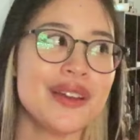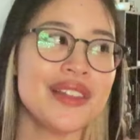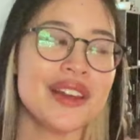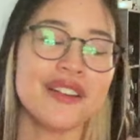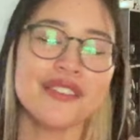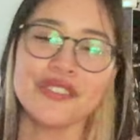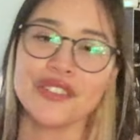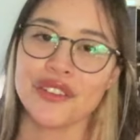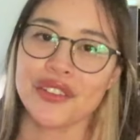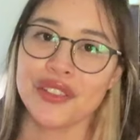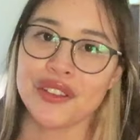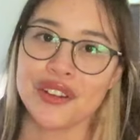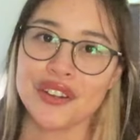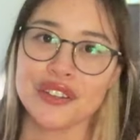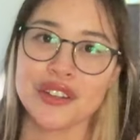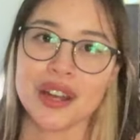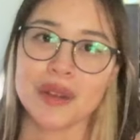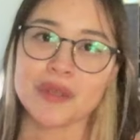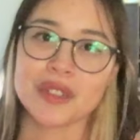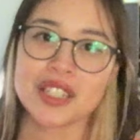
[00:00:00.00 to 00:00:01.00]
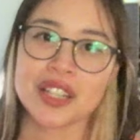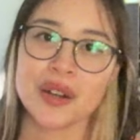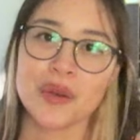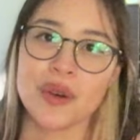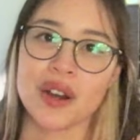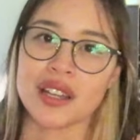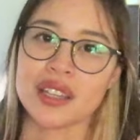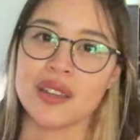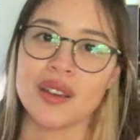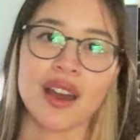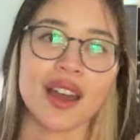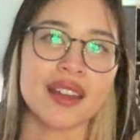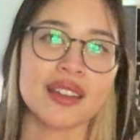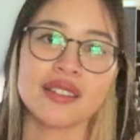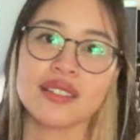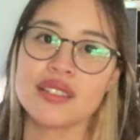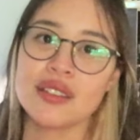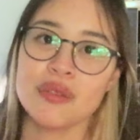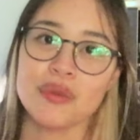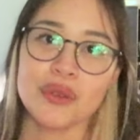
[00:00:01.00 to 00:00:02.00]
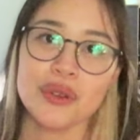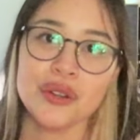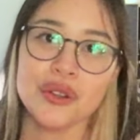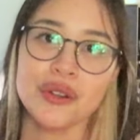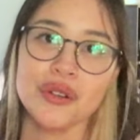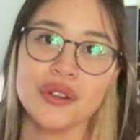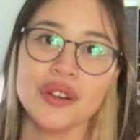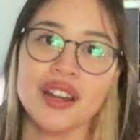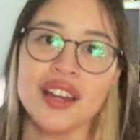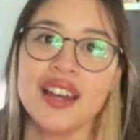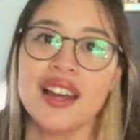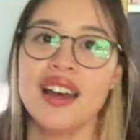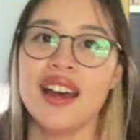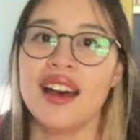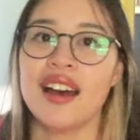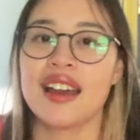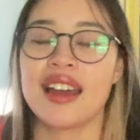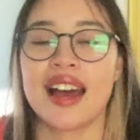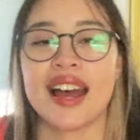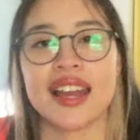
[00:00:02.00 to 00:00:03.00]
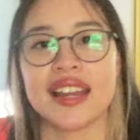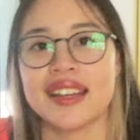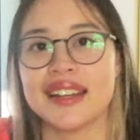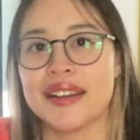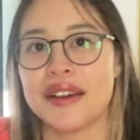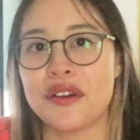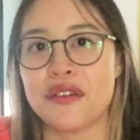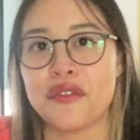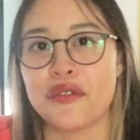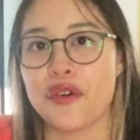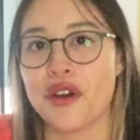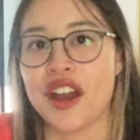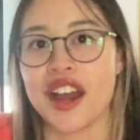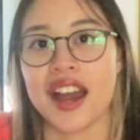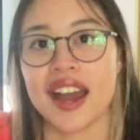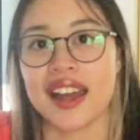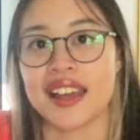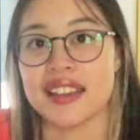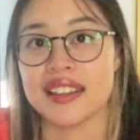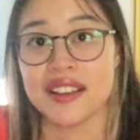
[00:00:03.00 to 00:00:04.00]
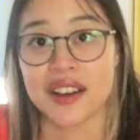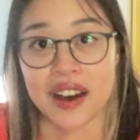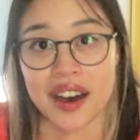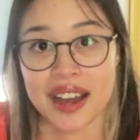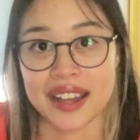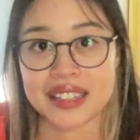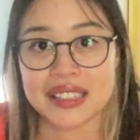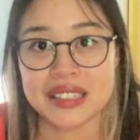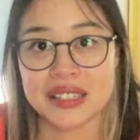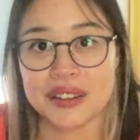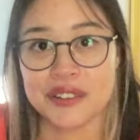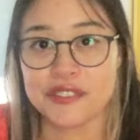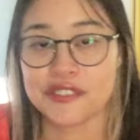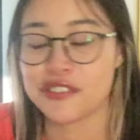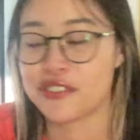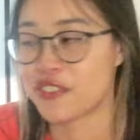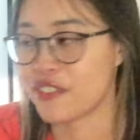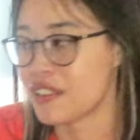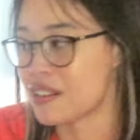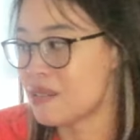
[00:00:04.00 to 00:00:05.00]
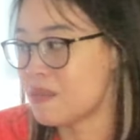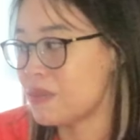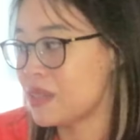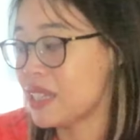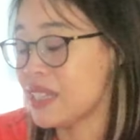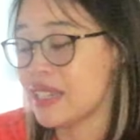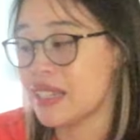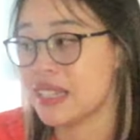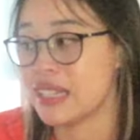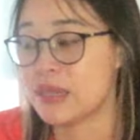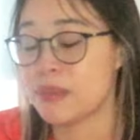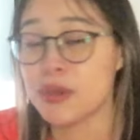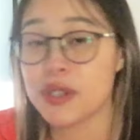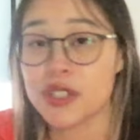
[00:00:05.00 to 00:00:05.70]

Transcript: without further ado, I'm just going to walk you guys through kind of what I got from these